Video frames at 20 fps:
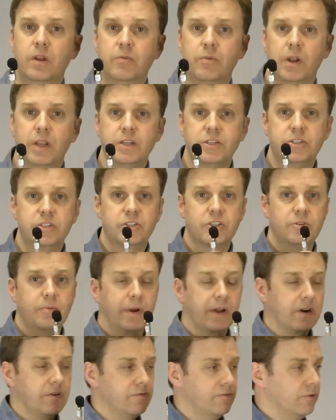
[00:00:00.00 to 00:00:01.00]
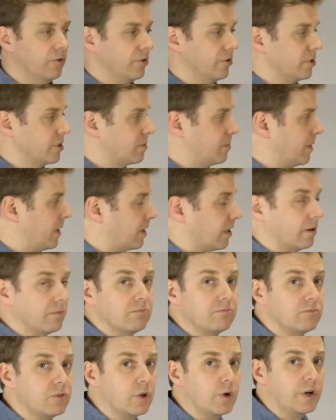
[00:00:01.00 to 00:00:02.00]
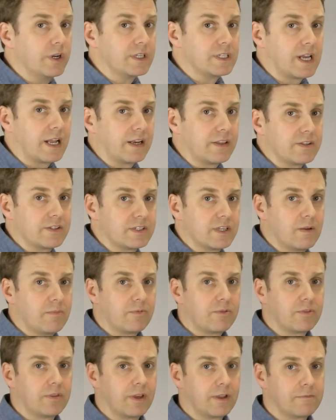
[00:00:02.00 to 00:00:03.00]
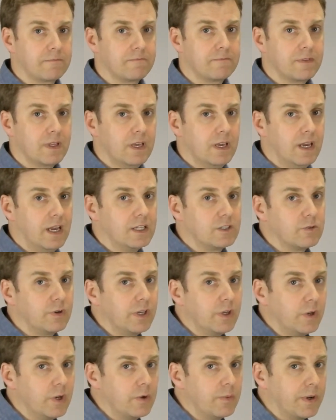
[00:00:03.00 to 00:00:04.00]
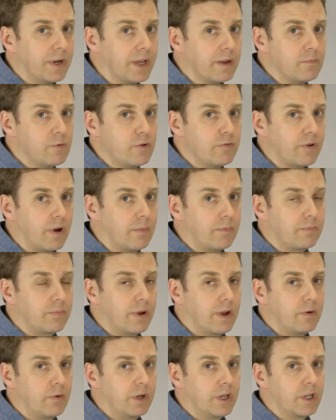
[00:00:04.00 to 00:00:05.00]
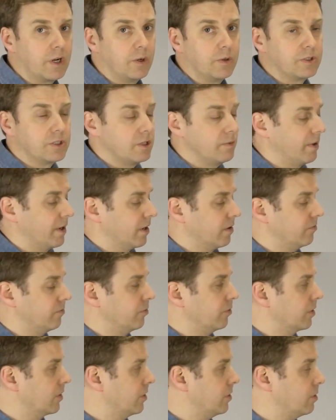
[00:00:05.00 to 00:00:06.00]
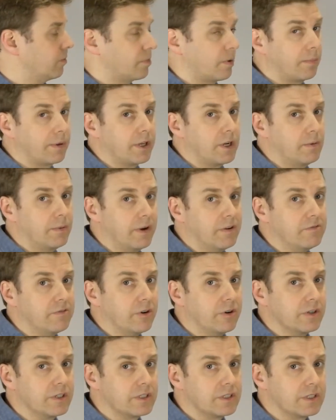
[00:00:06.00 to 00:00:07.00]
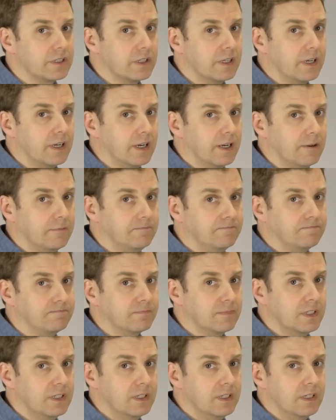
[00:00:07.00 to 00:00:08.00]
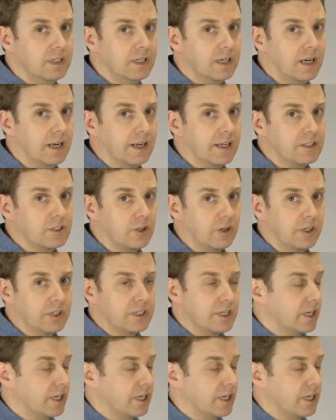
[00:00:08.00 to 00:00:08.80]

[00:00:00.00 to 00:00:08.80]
in relation to the microphone or the speaker. You hear exactly the same thing. It's really only when I move up really close to the microphone can you probably hear my voice at all